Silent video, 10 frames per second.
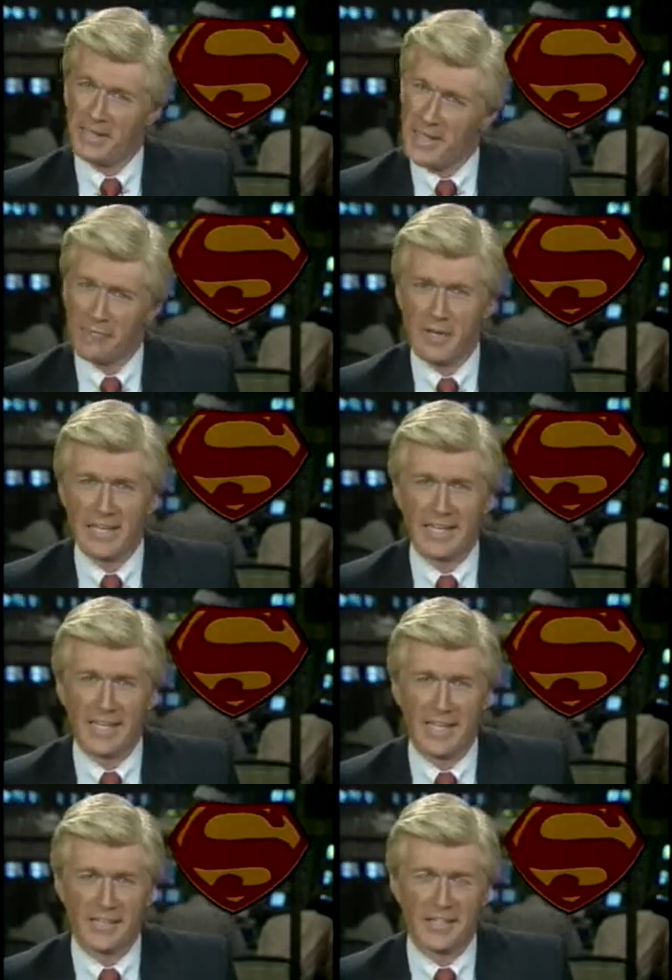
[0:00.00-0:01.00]
may not
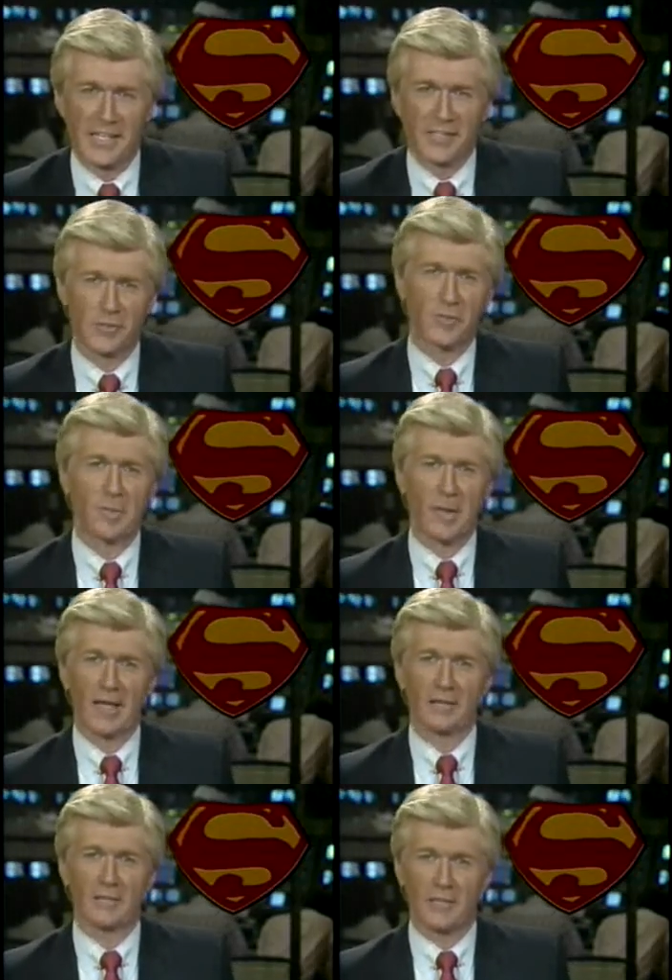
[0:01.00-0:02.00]
recognize today's
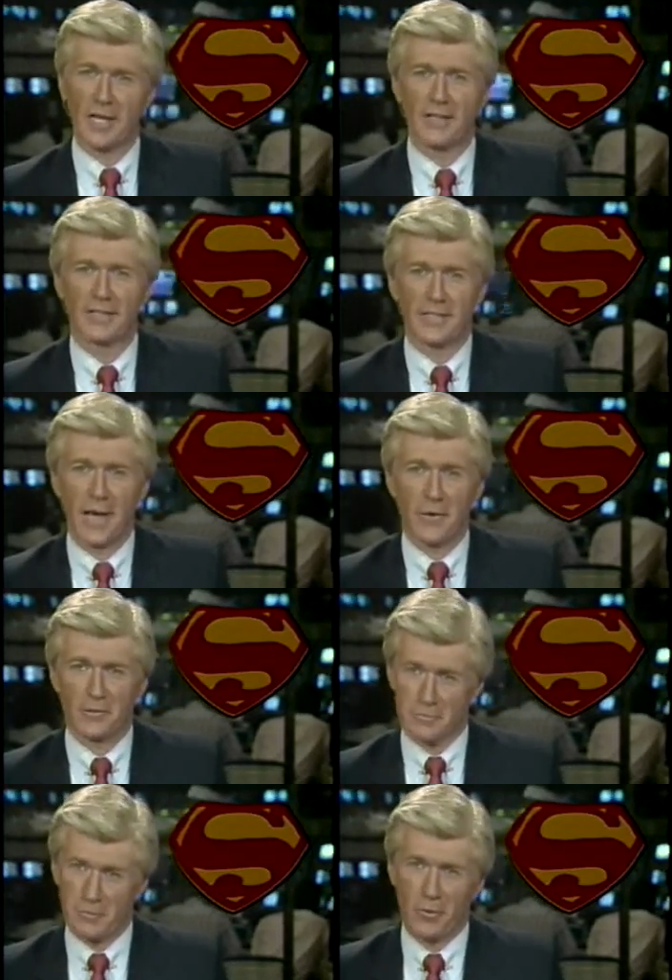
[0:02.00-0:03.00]
Superman. Jonathan
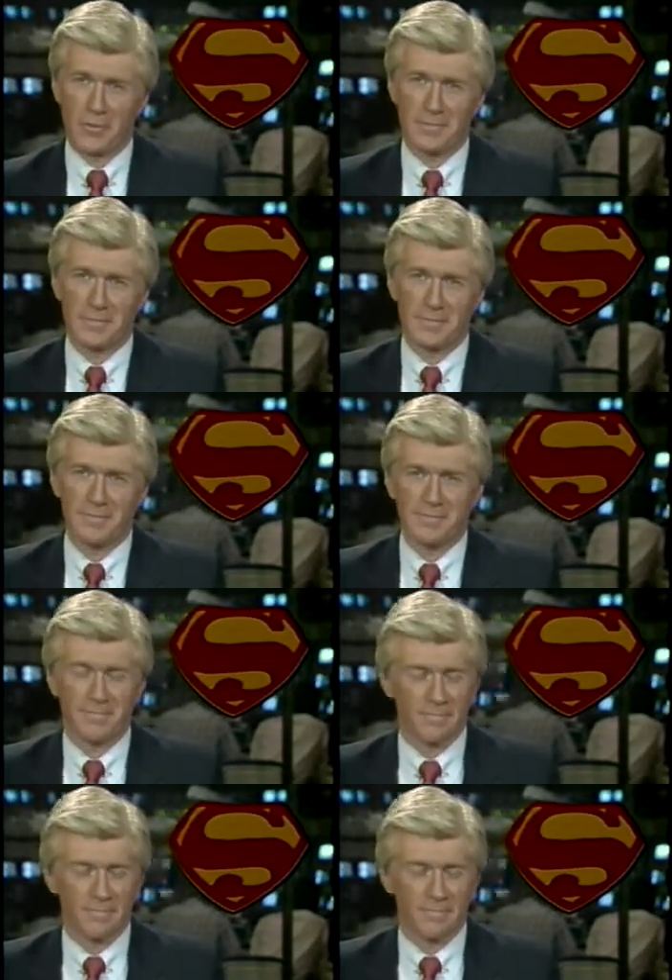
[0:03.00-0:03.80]
Towers reports.